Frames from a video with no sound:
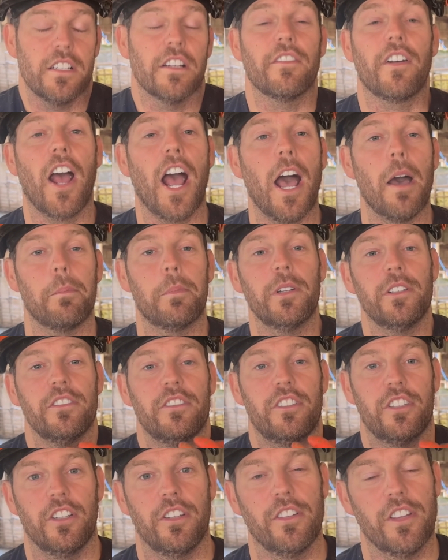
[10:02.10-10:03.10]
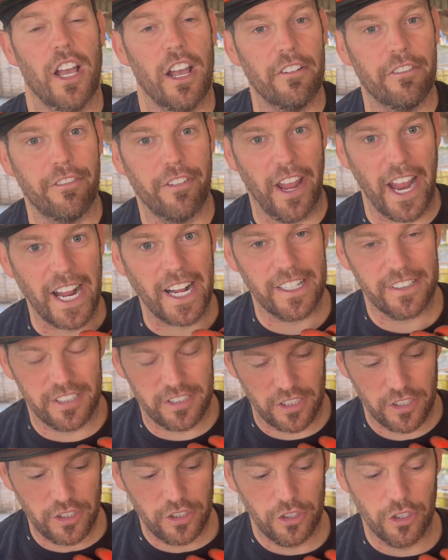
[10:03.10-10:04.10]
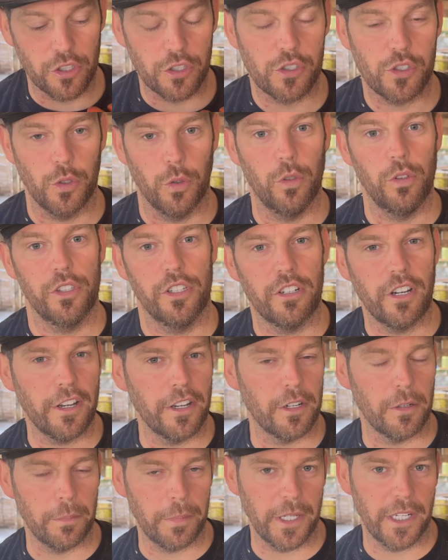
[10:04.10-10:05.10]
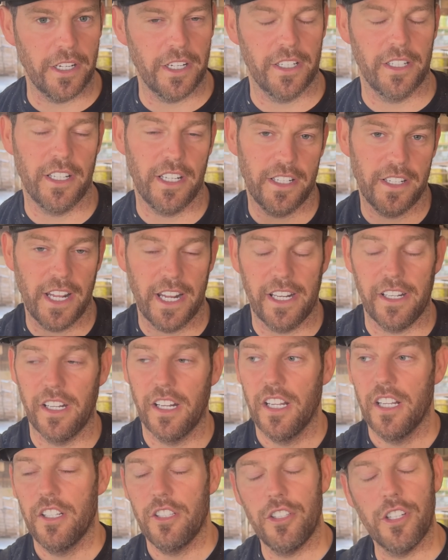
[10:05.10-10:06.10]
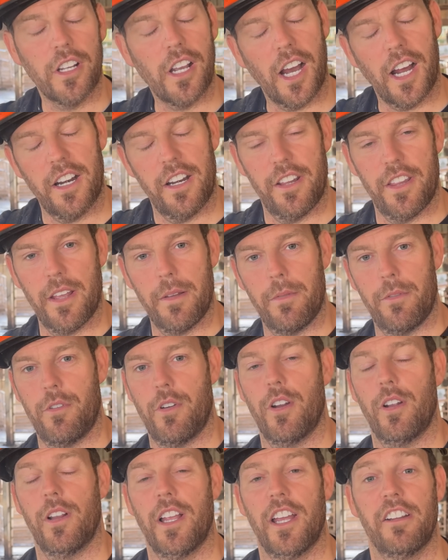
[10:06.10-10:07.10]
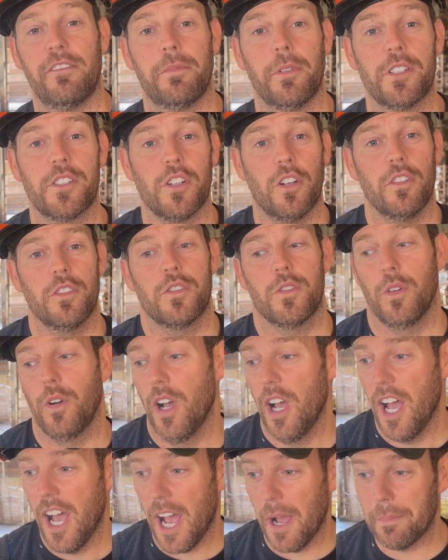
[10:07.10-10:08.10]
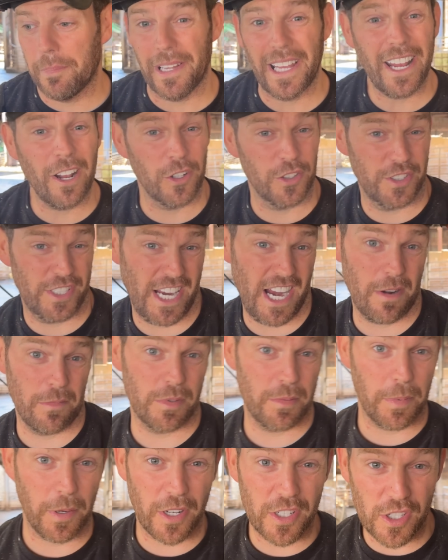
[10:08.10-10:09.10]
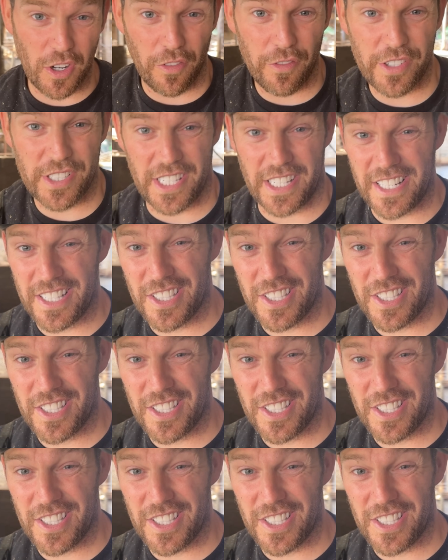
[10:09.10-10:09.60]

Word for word: that have happened to you that affect your soul, your inner being, and then you carry them throughout life. But it's also a play on terms, because obviously